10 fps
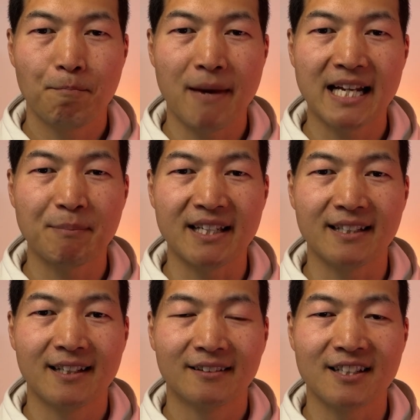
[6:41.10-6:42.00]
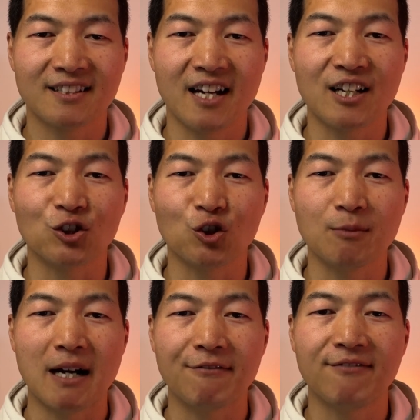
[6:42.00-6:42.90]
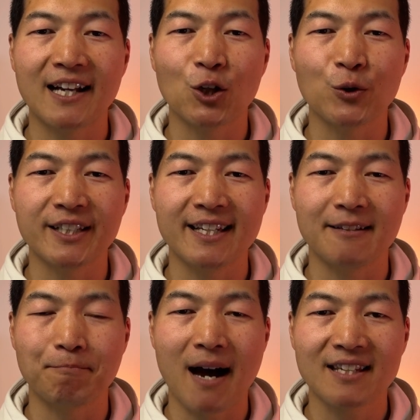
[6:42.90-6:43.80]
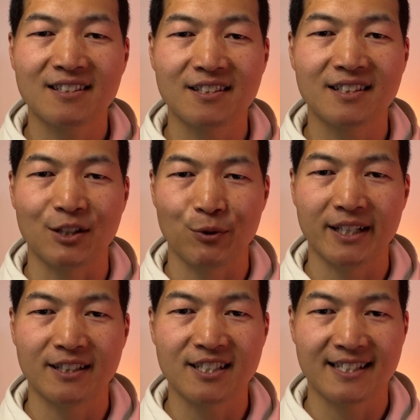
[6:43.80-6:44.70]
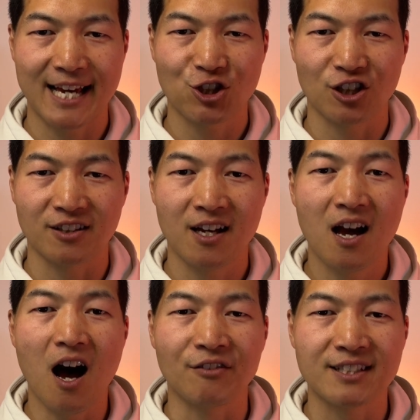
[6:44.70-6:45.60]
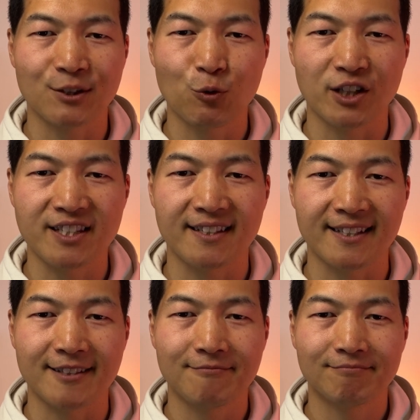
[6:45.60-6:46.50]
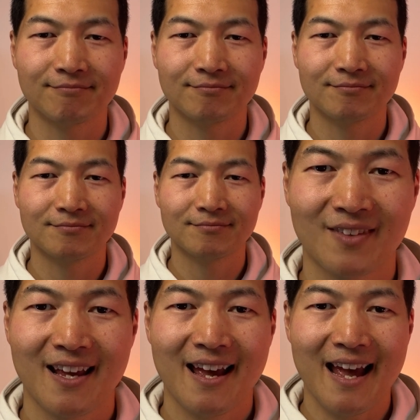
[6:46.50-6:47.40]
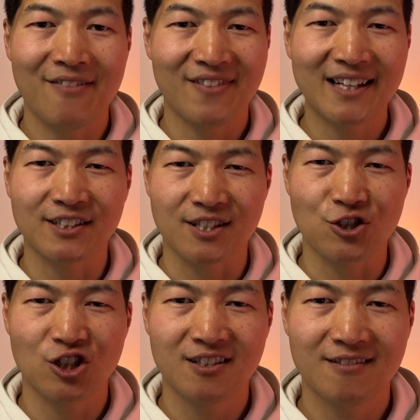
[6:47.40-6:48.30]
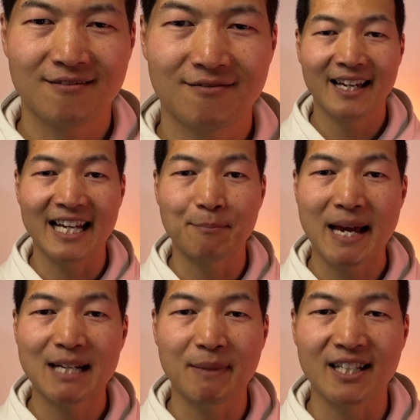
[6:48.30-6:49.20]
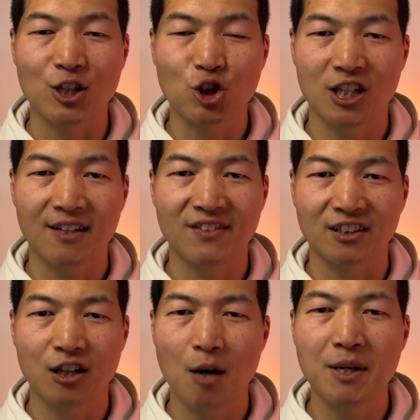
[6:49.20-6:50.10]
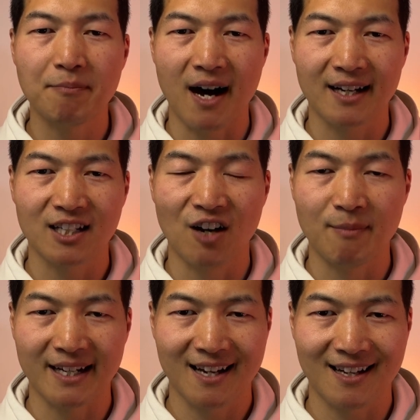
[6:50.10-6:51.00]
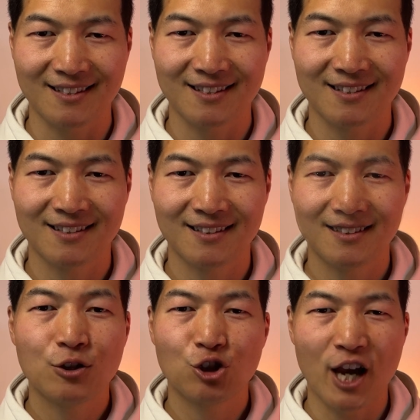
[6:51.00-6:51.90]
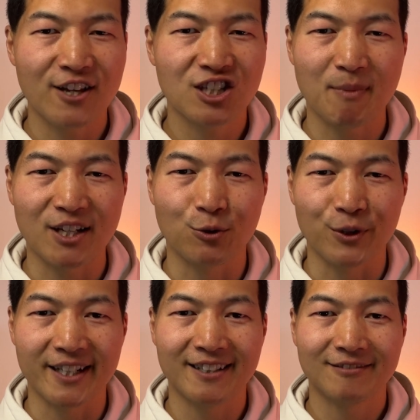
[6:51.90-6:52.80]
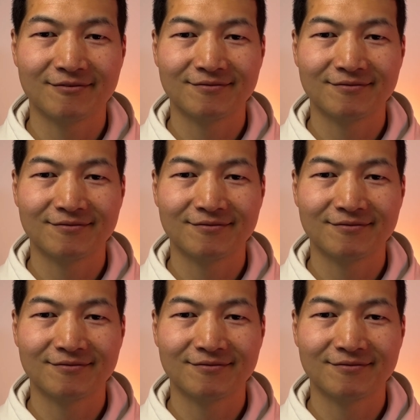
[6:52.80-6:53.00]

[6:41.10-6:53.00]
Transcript: made me decide on doing my final year master's degree dissertation on synchronicity. And that decision, it made me achieve the top mark of my class, changed my career,